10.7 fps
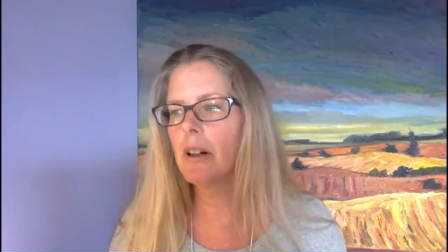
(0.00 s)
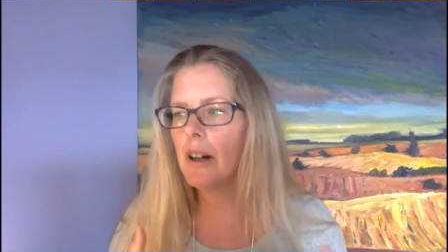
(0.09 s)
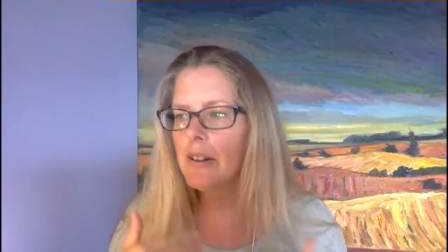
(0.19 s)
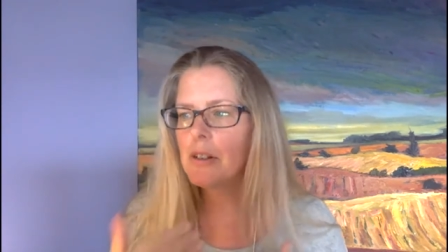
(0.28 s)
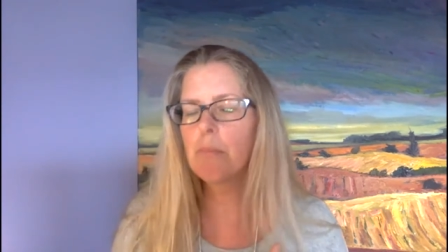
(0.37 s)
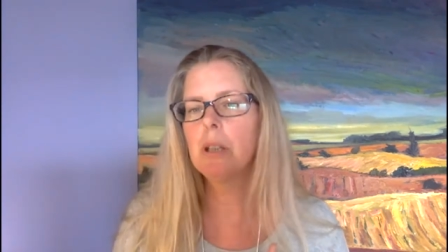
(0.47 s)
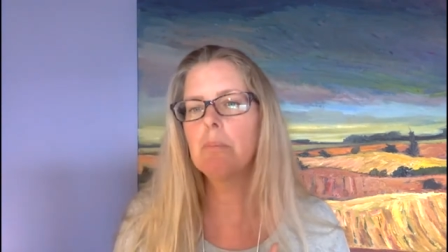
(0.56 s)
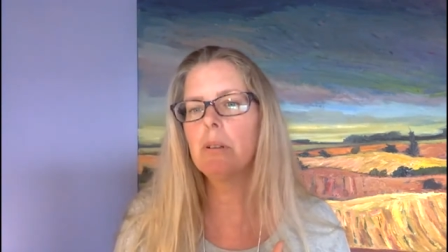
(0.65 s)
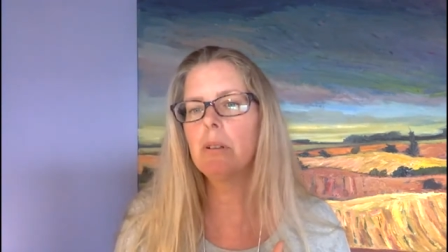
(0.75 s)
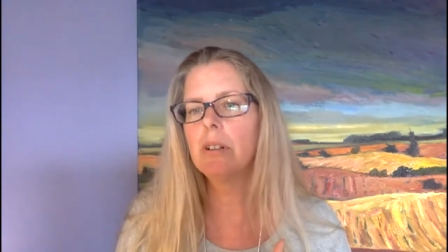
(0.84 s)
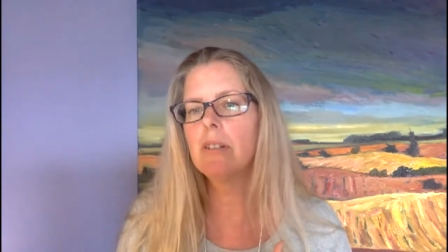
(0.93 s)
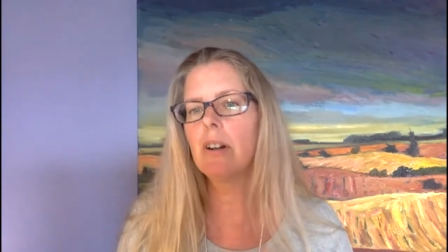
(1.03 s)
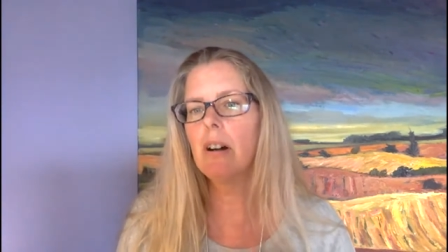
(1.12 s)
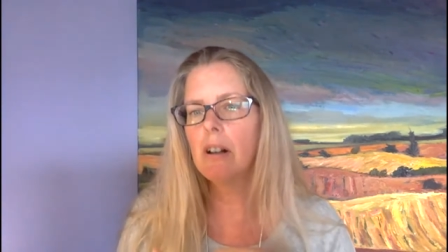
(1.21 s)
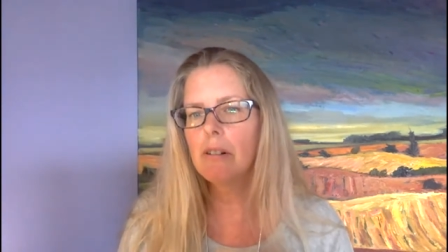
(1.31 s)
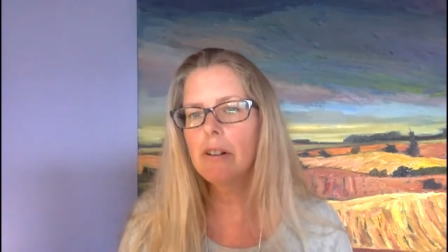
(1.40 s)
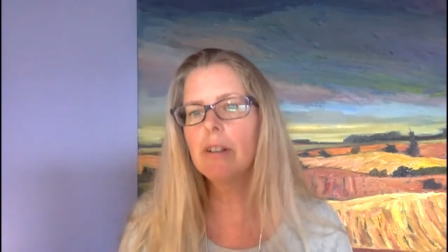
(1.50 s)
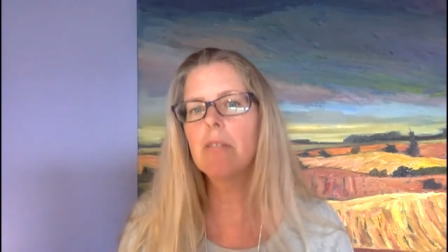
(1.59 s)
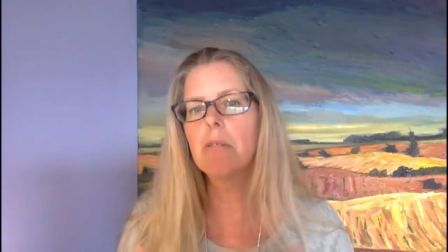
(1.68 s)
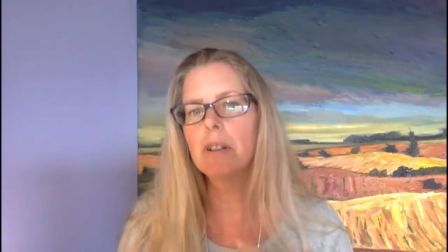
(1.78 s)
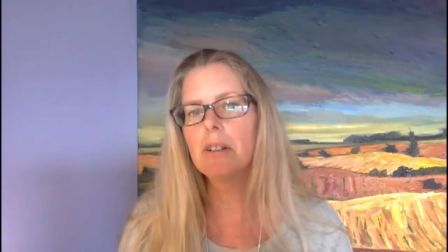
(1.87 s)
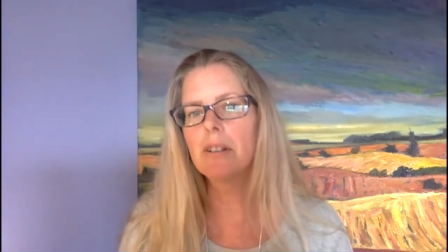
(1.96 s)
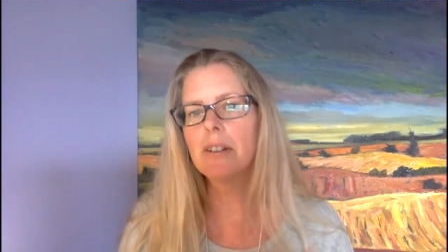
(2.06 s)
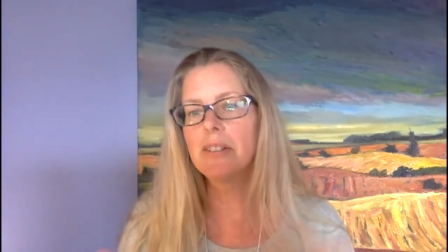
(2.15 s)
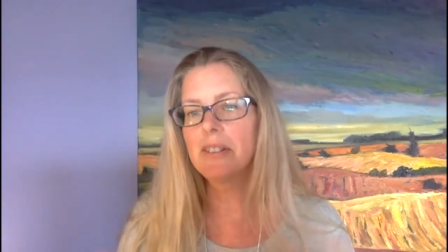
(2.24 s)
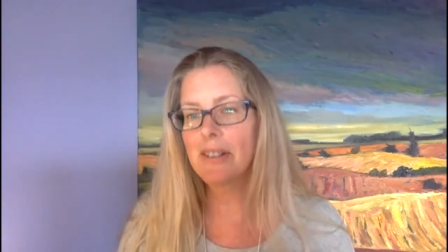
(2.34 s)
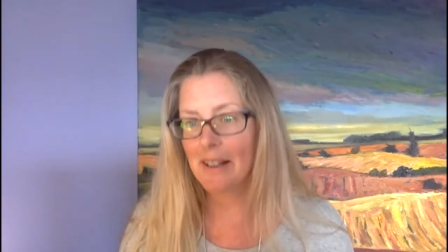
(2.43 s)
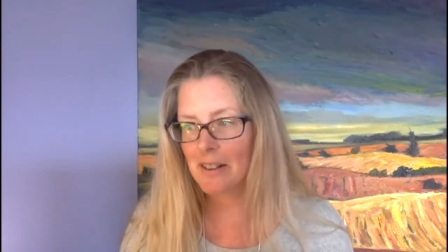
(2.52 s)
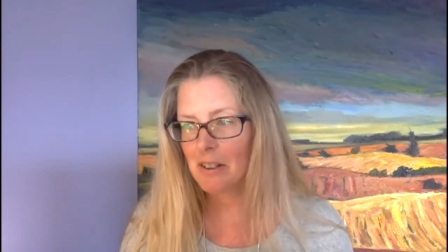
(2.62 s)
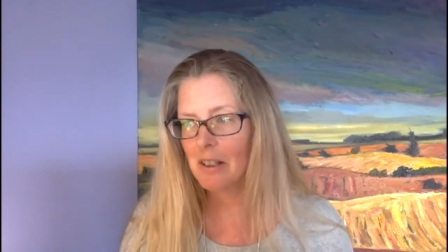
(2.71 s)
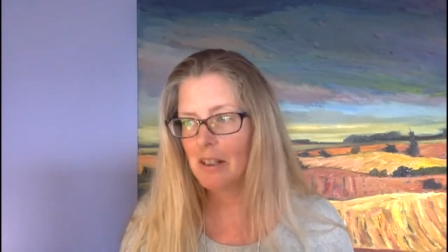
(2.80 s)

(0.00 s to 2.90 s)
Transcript: other people have already written and said